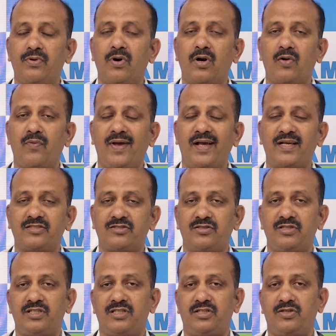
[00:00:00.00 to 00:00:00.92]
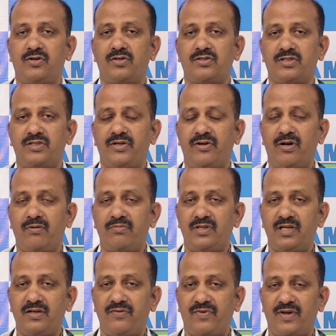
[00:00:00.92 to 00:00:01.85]
got vaccinated also
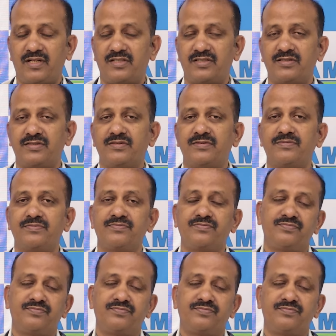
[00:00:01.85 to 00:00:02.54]
developed the infection,